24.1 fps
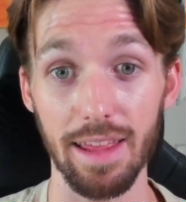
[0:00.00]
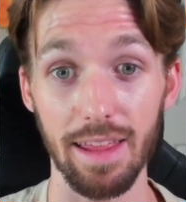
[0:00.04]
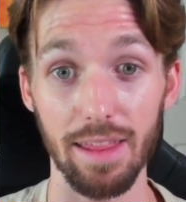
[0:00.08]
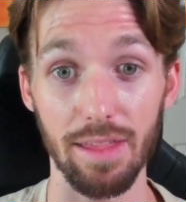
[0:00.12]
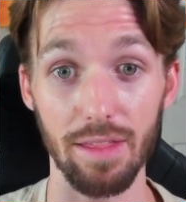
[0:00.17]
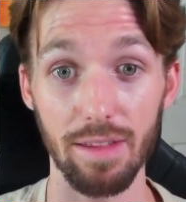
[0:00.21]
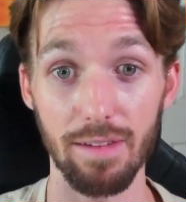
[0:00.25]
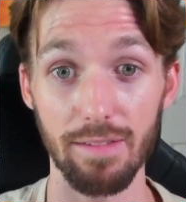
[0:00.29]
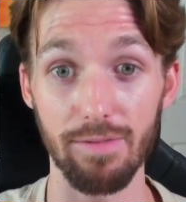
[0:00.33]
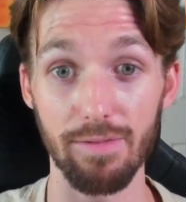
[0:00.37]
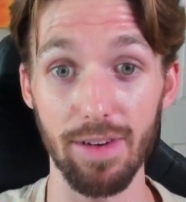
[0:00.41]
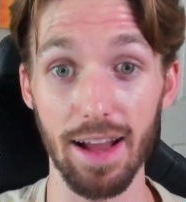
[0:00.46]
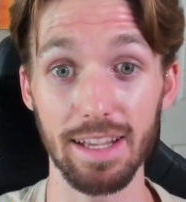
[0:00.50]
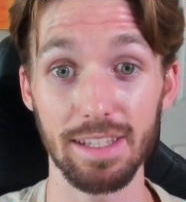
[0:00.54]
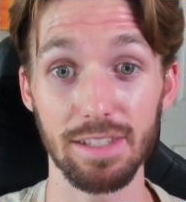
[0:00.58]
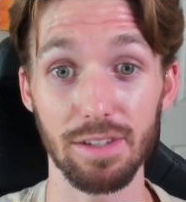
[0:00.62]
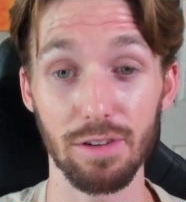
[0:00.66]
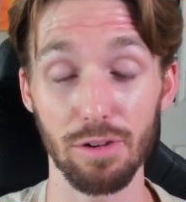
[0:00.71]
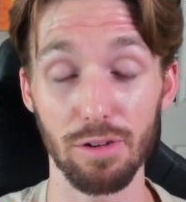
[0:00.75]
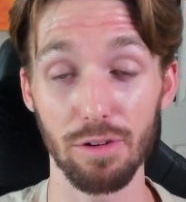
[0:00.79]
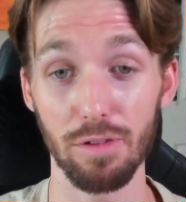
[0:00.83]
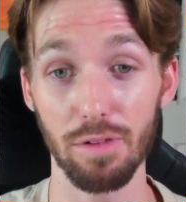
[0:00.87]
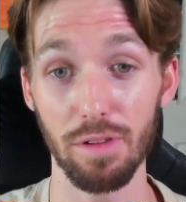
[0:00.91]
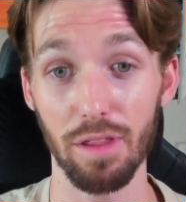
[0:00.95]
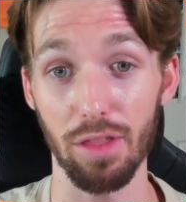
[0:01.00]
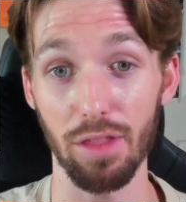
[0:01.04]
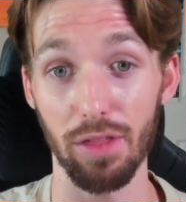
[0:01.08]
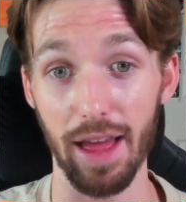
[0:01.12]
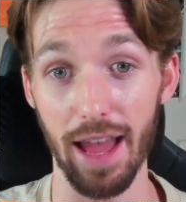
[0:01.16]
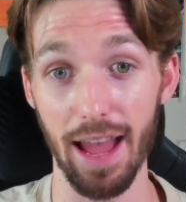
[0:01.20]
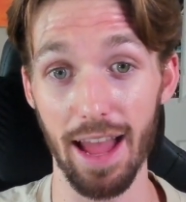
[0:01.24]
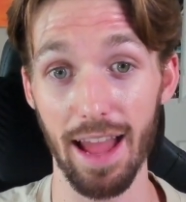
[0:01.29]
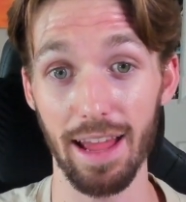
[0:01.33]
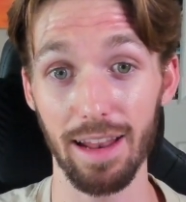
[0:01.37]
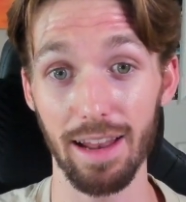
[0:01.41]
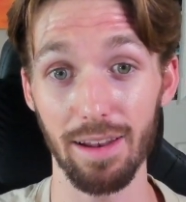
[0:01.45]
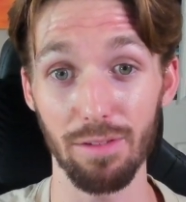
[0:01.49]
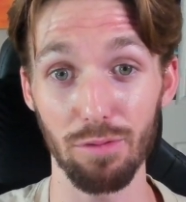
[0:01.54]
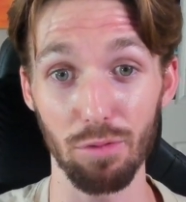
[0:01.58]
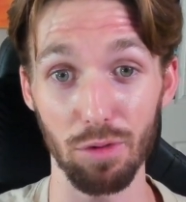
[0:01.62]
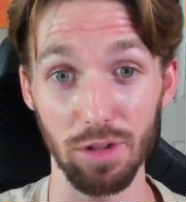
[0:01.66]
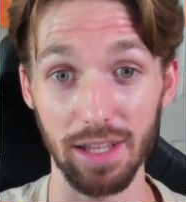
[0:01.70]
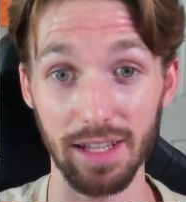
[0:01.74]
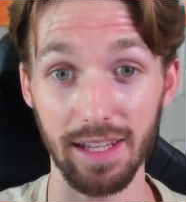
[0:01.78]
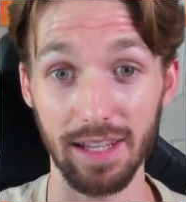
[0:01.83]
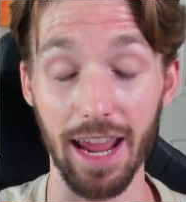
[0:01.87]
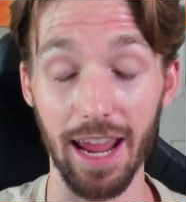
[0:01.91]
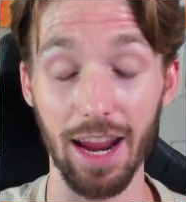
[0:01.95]
the vessel that
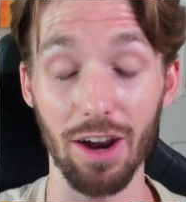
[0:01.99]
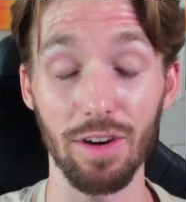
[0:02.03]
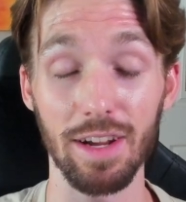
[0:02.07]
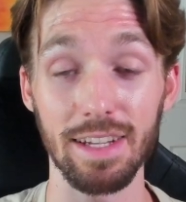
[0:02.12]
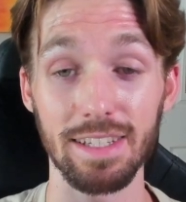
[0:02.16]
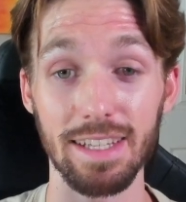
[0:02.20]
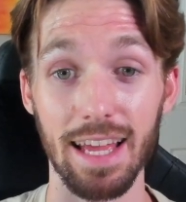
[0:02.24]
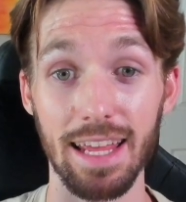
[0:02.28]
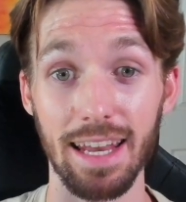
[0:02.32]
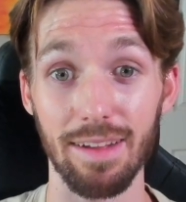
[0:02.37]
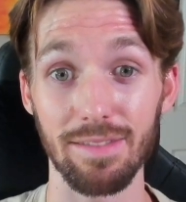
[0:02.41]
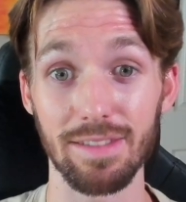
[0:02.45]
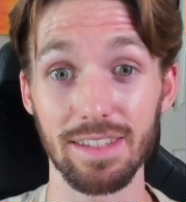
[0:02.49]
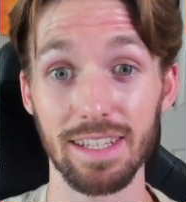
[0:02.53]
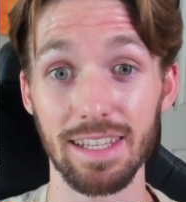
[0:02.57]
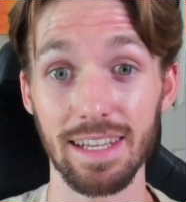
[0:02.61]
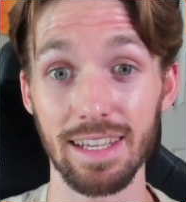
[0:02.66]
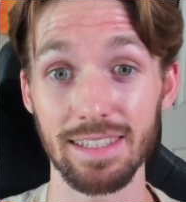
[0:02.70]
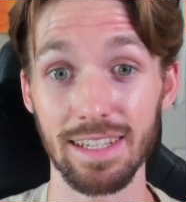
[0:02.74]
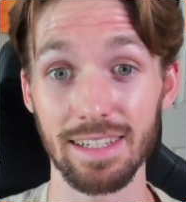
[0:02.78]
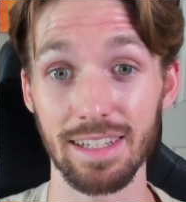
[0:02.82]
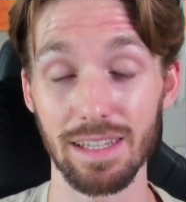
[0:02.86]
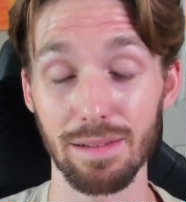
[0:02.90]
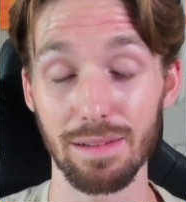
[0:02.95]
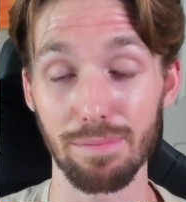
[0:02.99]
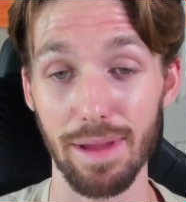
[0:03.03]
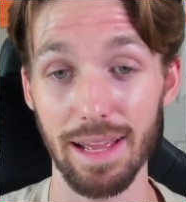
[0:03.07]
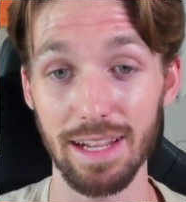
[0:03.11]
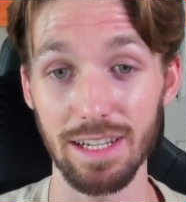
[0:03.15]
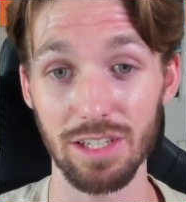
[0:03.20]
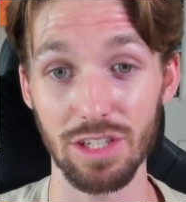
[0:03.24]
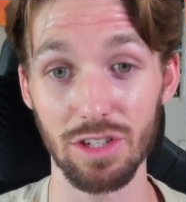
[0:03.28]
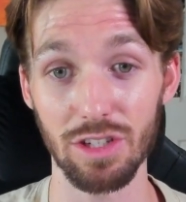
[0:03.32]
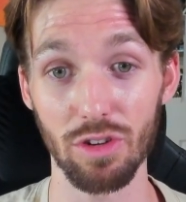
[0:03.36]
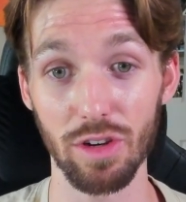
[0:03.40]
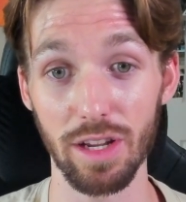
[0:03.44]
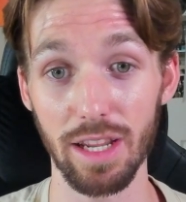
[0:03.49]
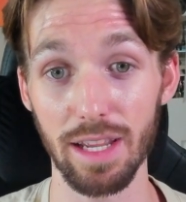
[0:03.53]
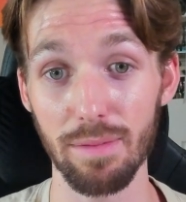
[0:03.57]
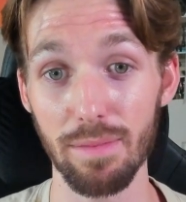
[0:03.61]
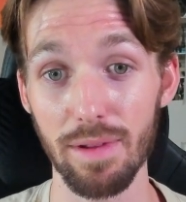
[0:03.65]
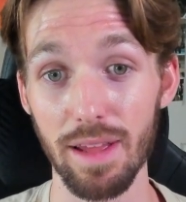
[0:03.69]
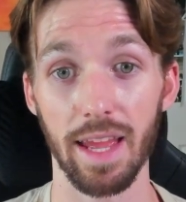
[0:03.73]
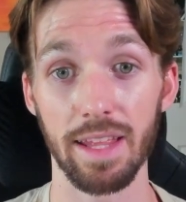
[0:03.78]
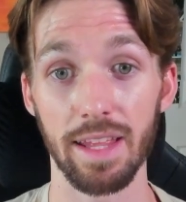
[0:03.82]
really carries NFTs into the mainstream.